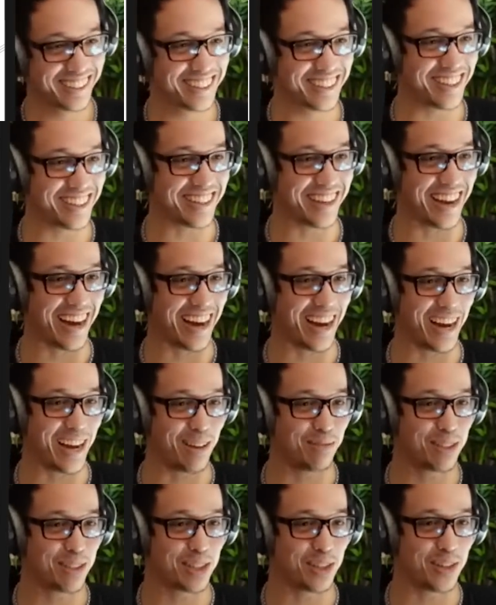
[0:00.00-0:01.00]
Good
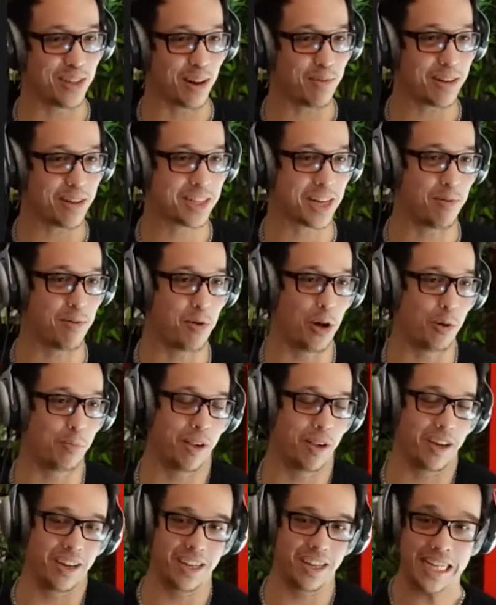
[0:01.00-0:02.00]
games, dude. I'm gonna tell well played.